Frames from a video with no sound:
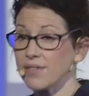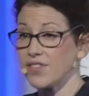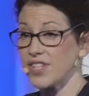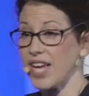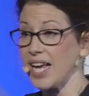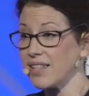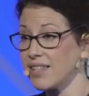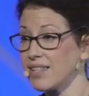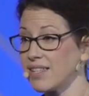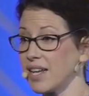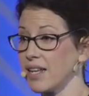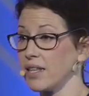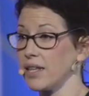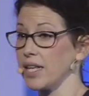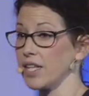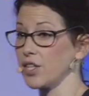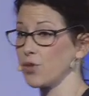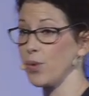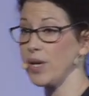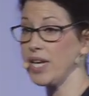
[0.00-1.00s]
testing
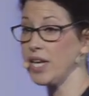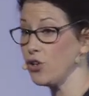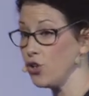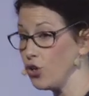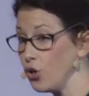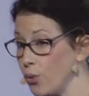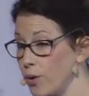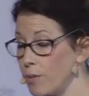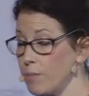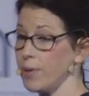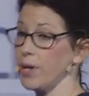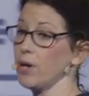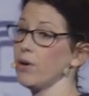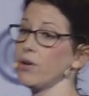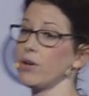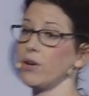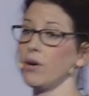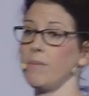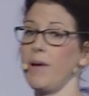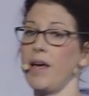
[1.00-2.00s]
this. We need new
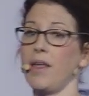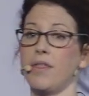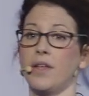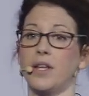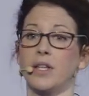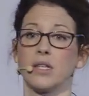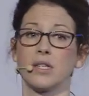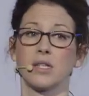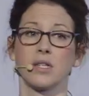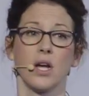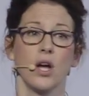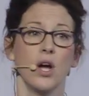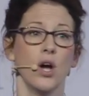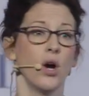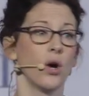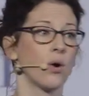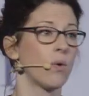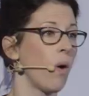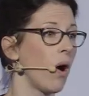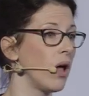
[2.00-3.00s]
empirical methods,
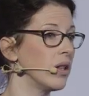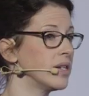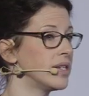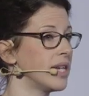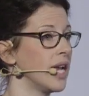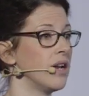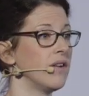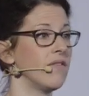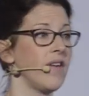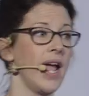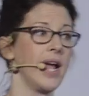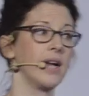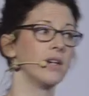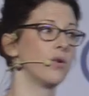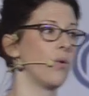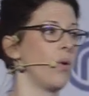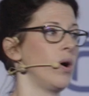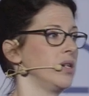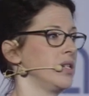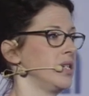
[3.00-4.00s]
qualitative and
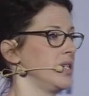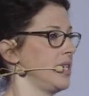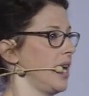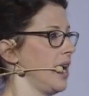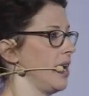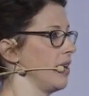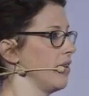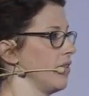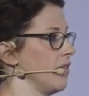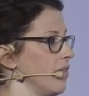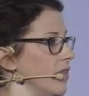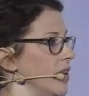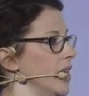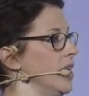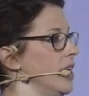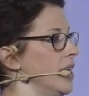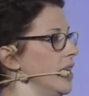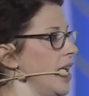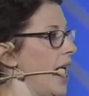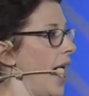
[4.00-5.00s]
quantitative.
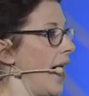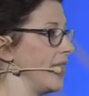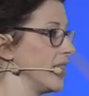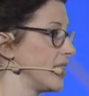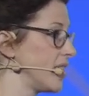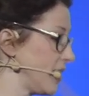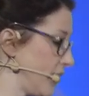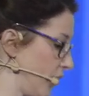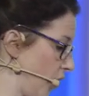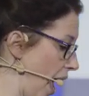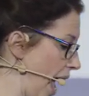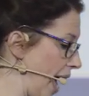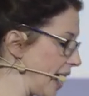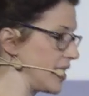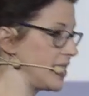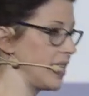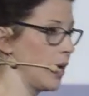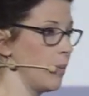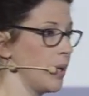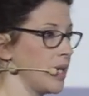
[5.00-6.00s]
And this is for
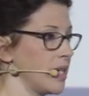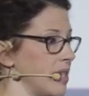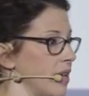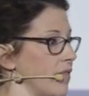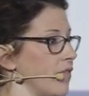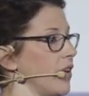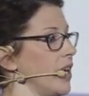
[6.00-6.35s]
academics and for